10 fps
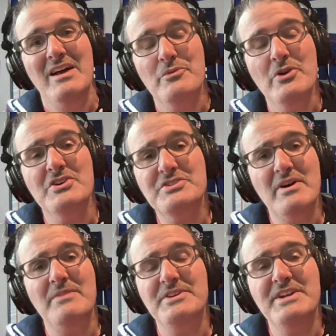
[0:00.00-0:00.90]
And we also
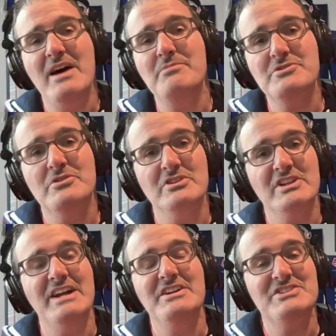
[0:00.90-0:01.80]
have to capture her
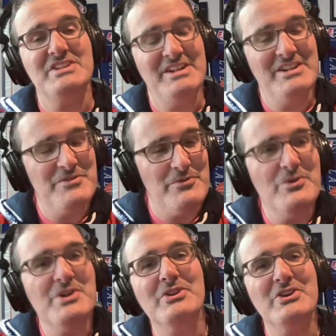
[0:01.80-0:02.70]
legacy, and it's
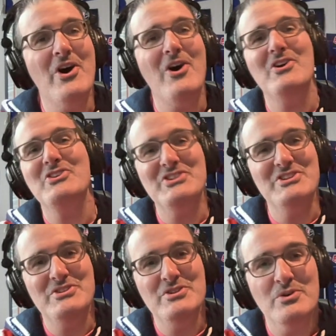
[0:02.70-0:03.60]
really hard to
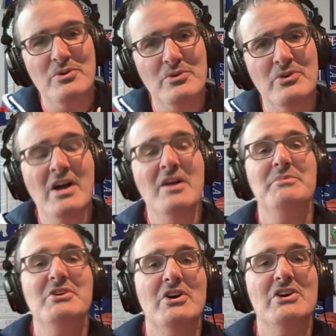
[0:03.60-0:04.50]
do
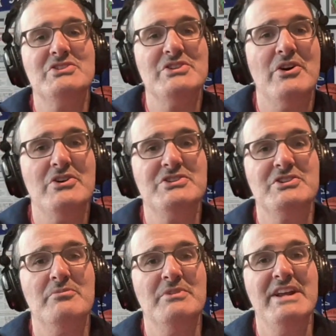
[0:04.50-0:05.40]
because there are
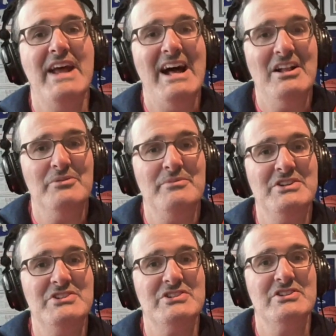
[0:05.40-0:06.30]
so many
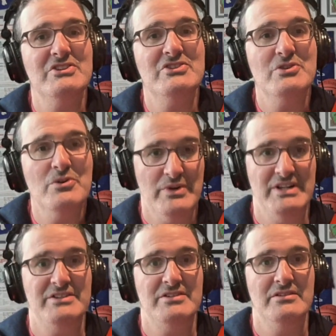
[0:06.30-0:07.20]
elements to it.